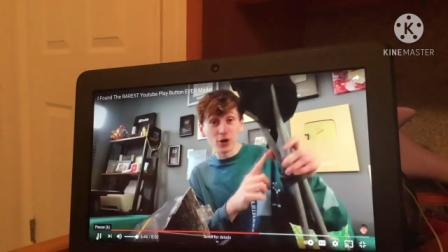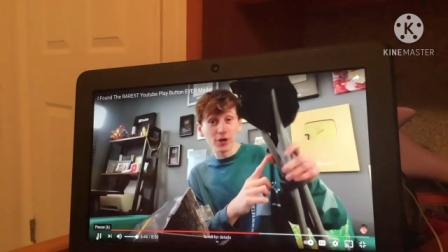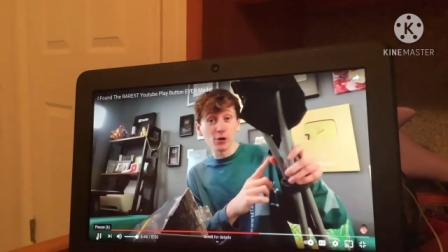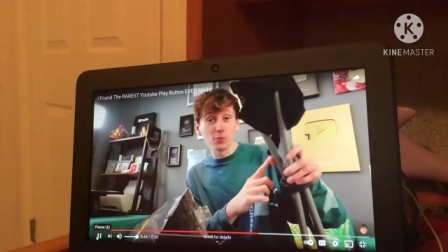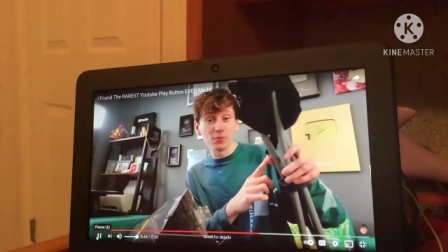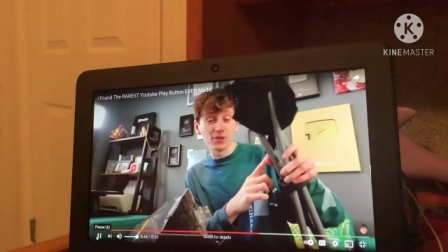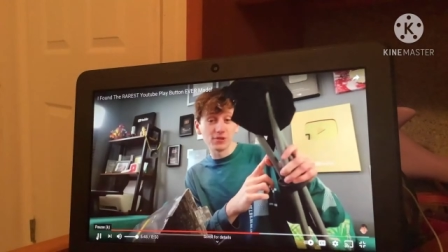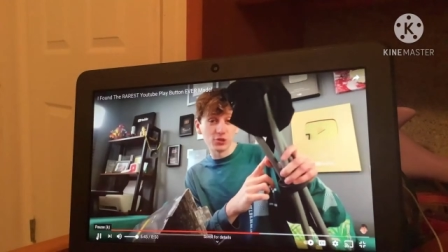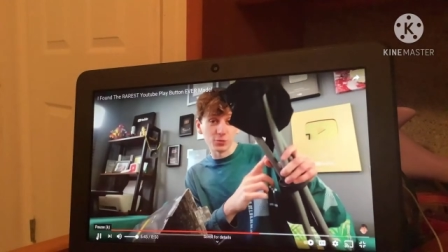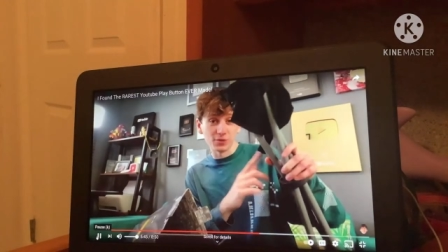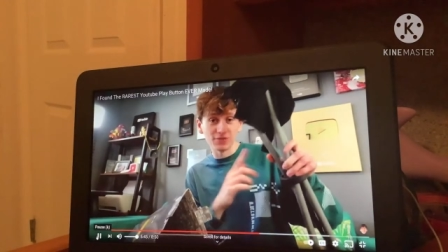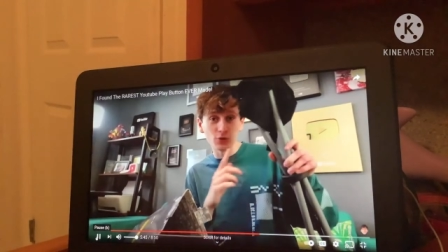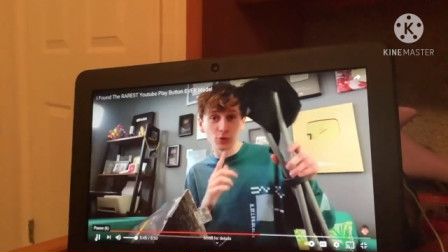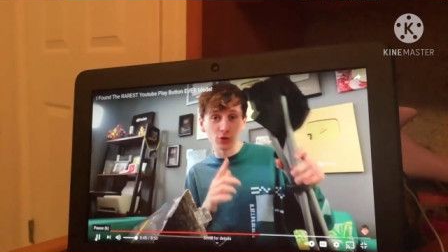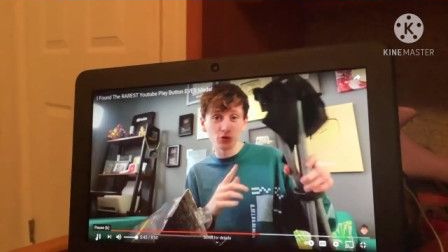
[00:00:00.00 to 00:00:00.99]
I open this up, if
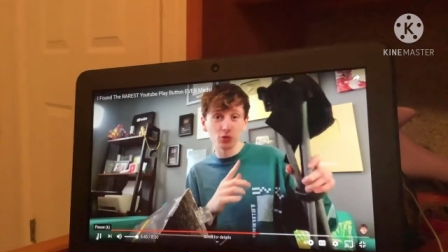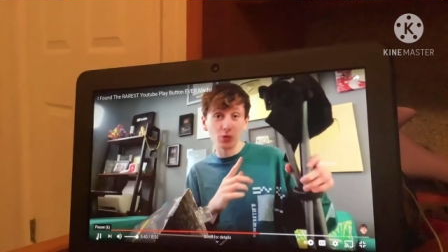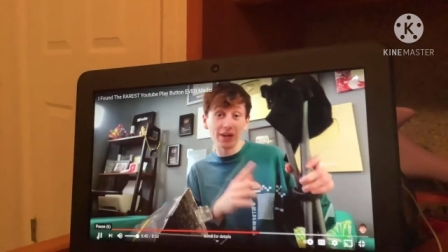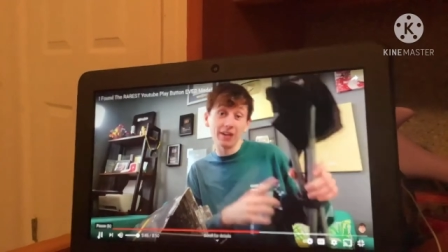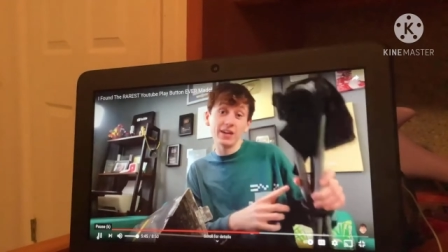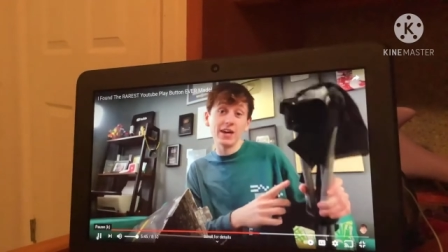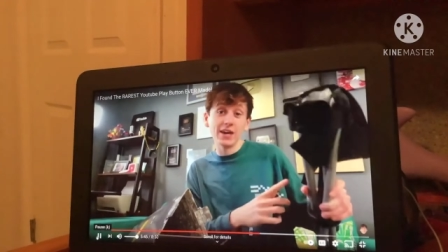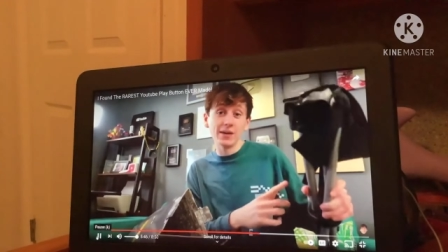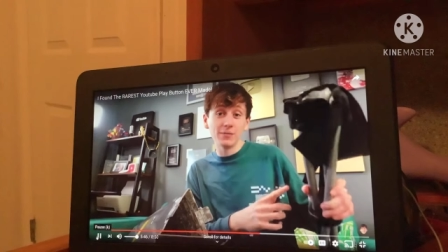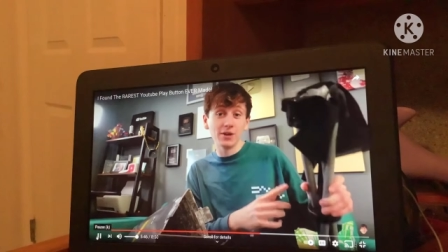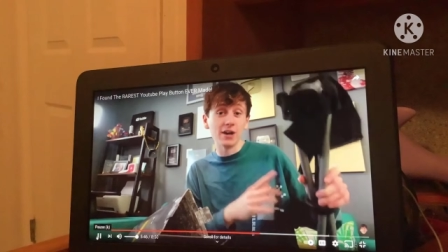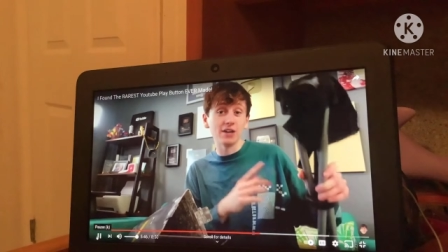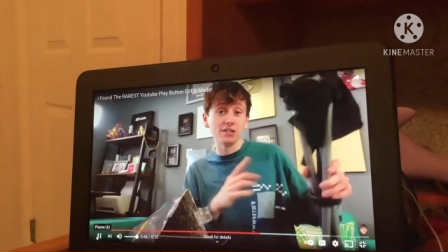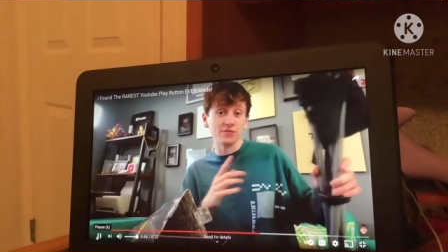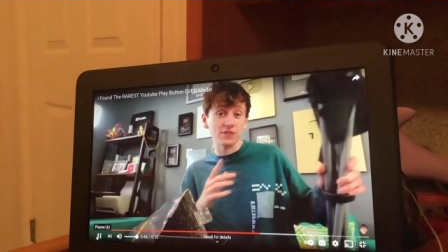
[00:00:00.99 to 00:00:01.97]
you watch Wiki Game
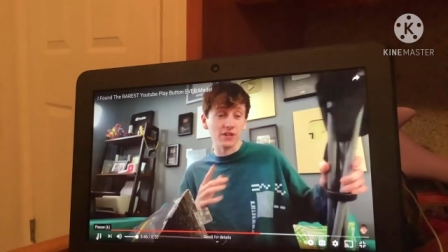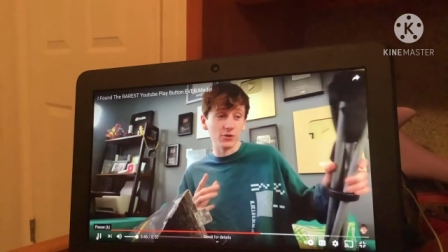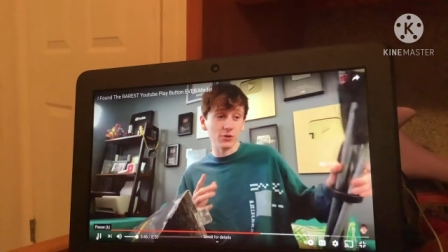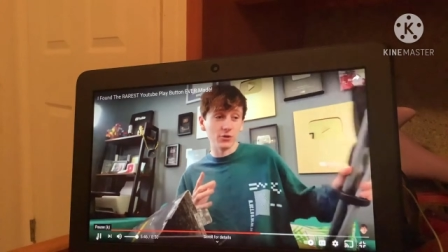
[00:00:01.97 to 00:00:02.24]
Guides video,